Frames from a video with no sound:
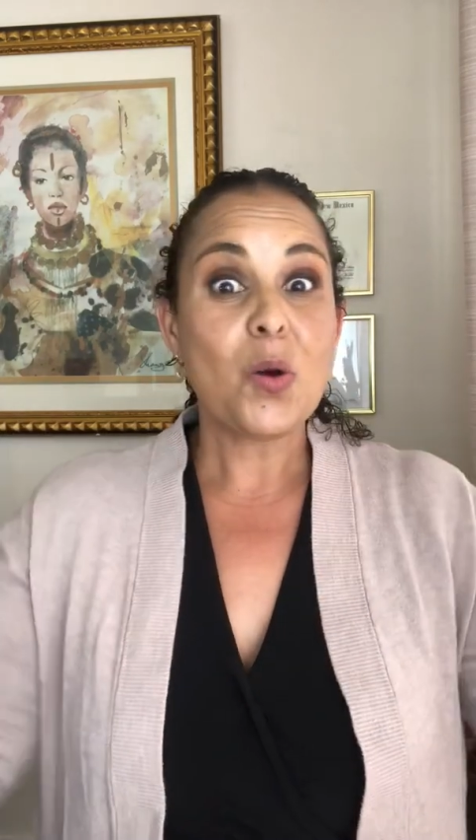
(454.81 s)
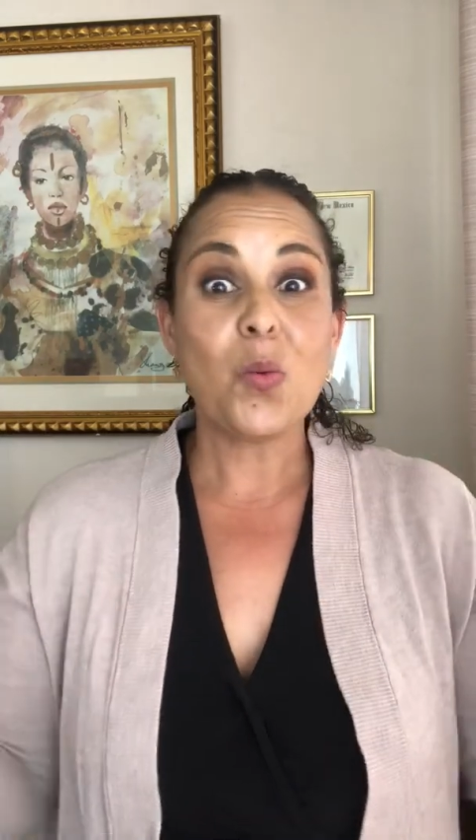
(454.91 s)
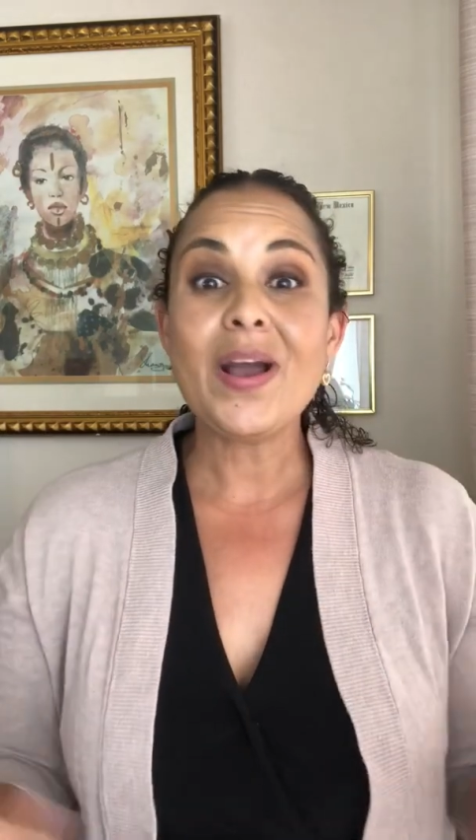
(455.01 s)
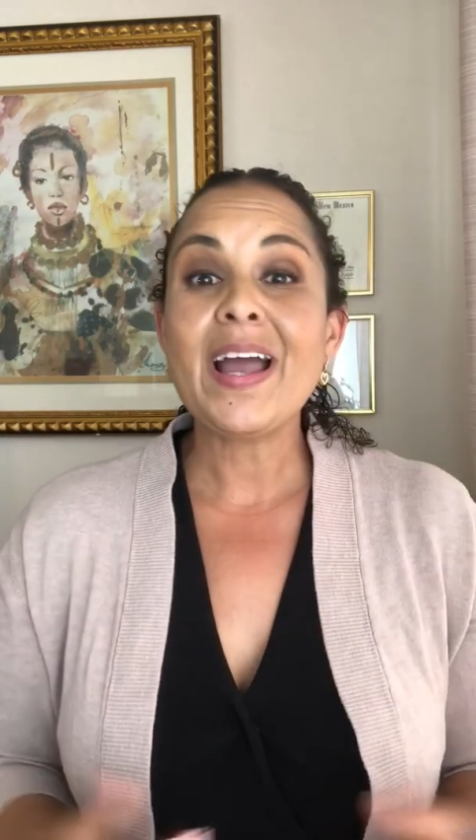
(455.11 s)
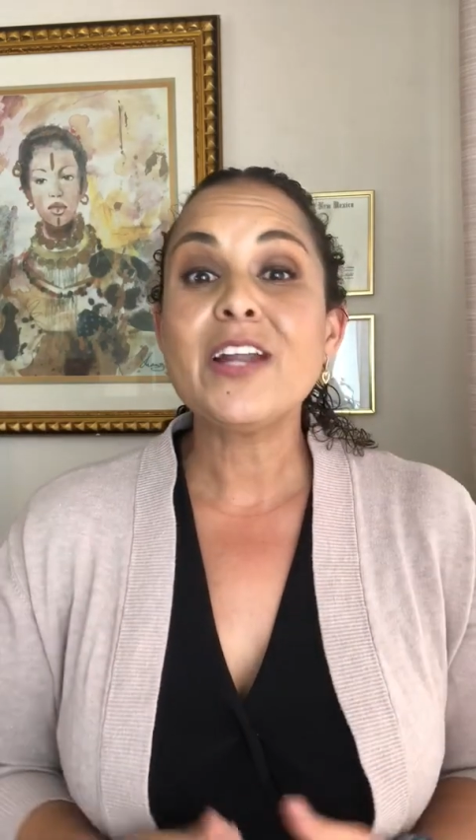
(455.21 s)

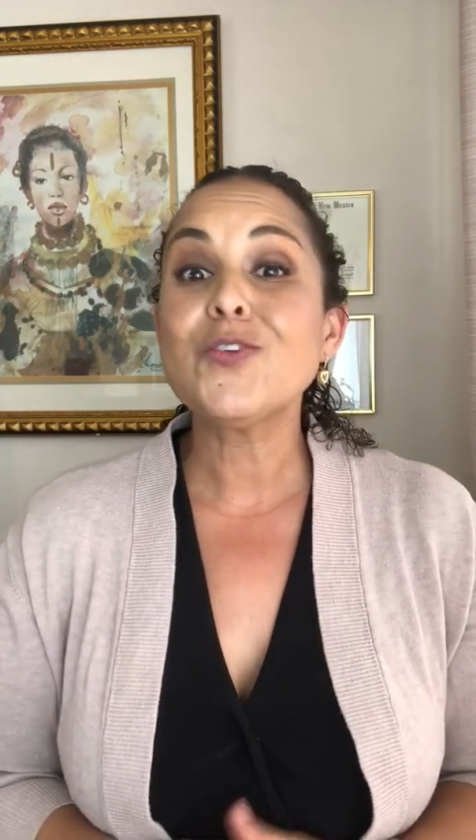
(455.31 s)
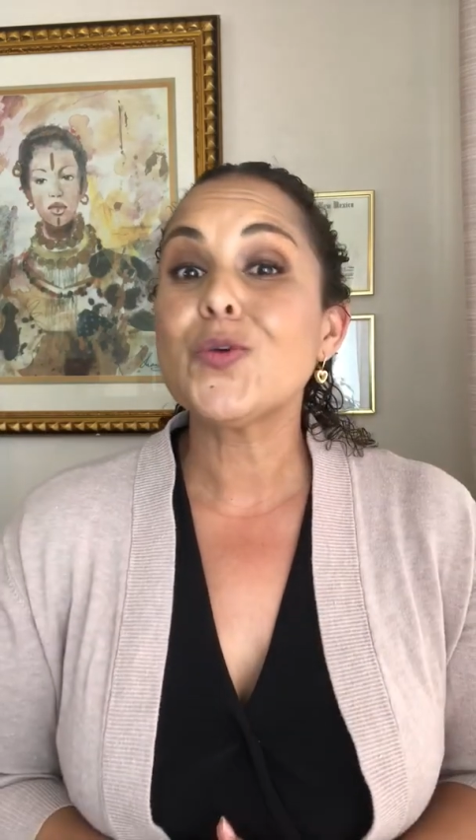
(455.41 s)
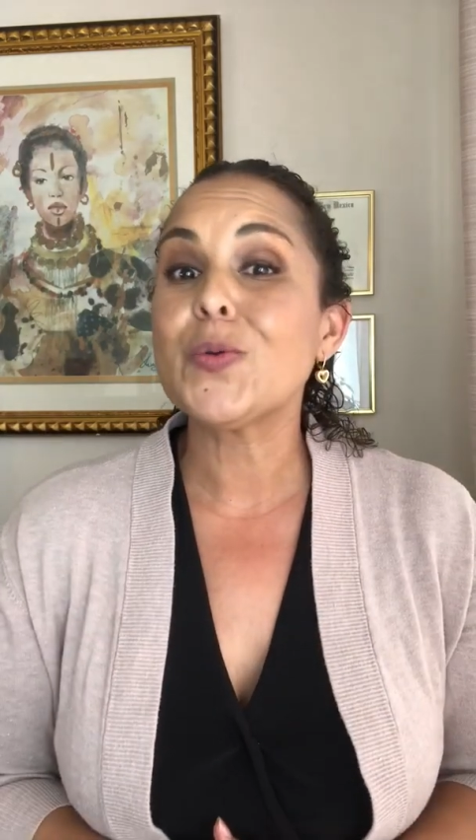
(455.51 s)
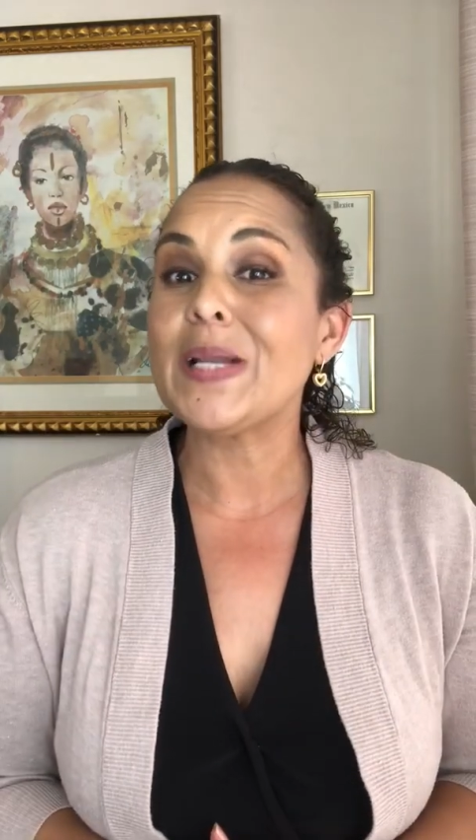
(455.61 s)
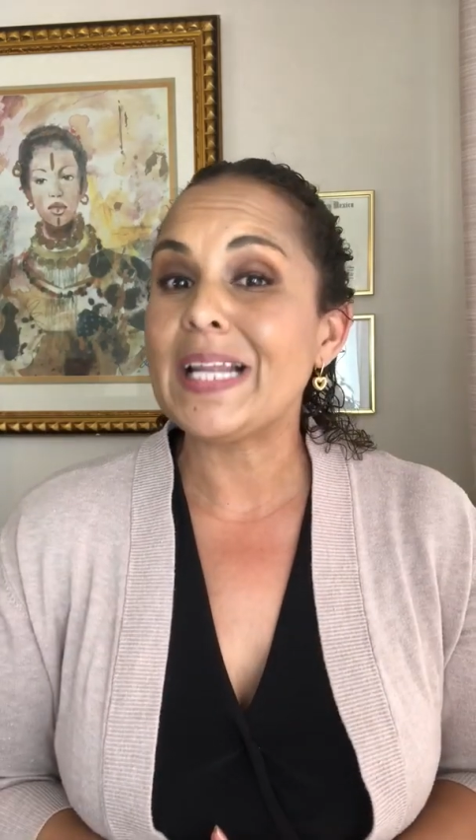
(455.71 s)
What kind of a
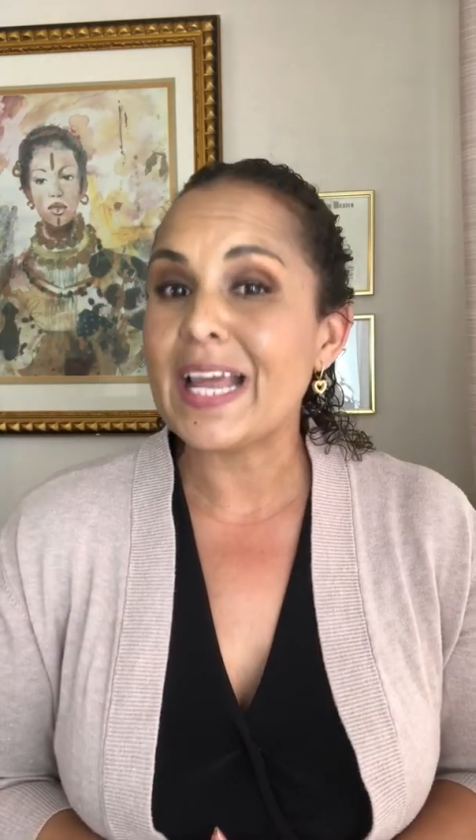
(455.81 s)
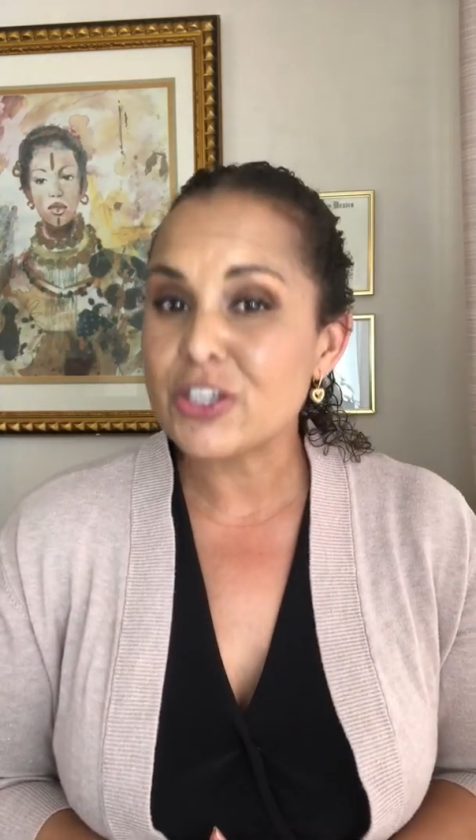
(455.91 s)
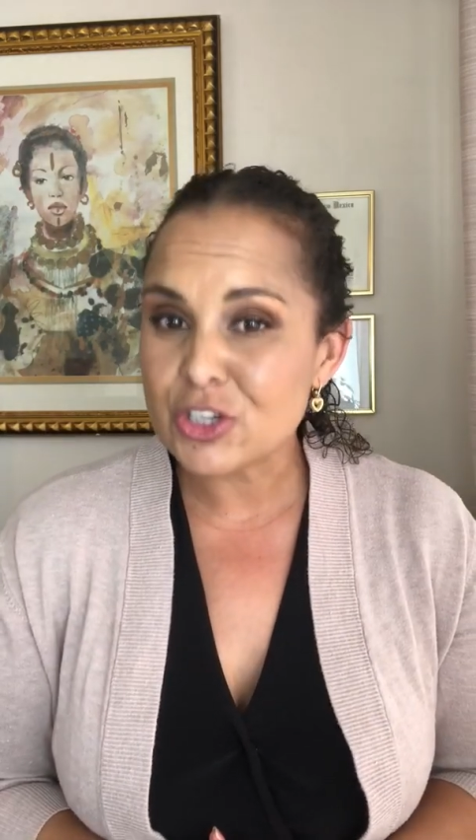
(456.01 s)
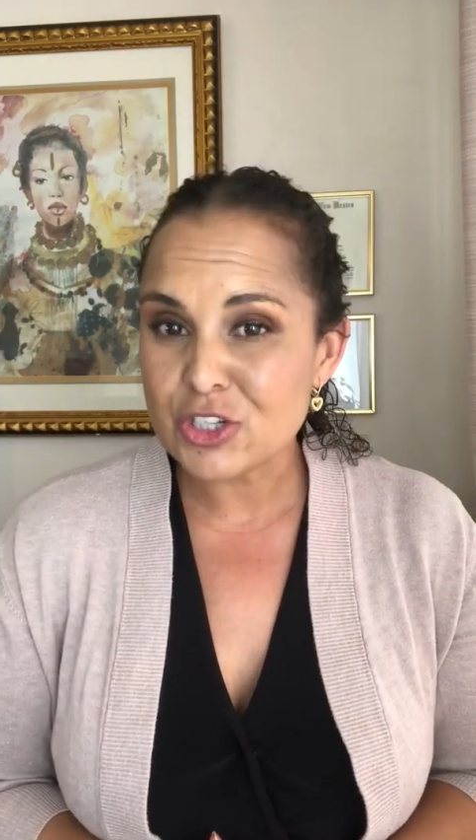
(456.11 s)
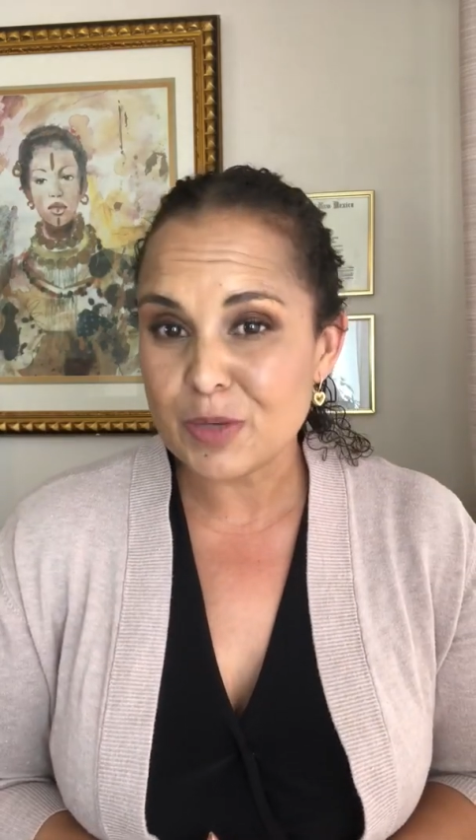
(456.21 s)

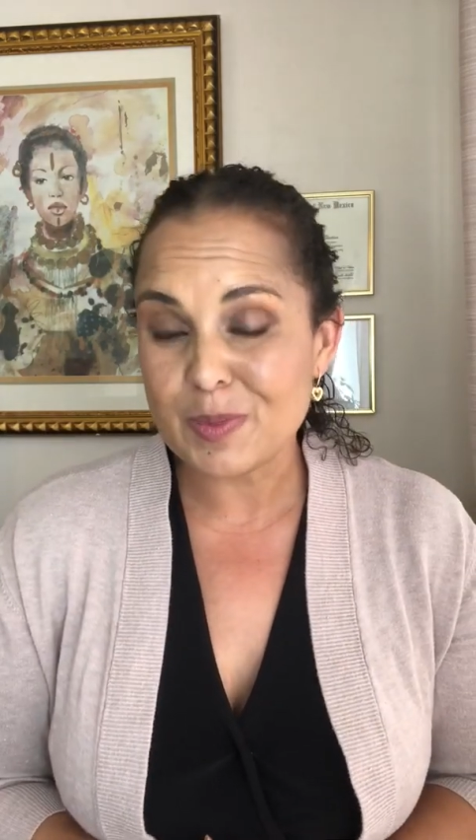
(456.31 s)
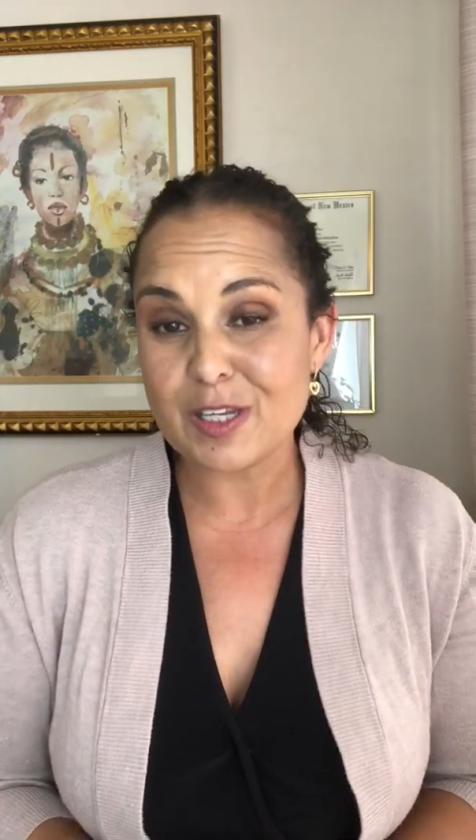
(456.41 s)
relationship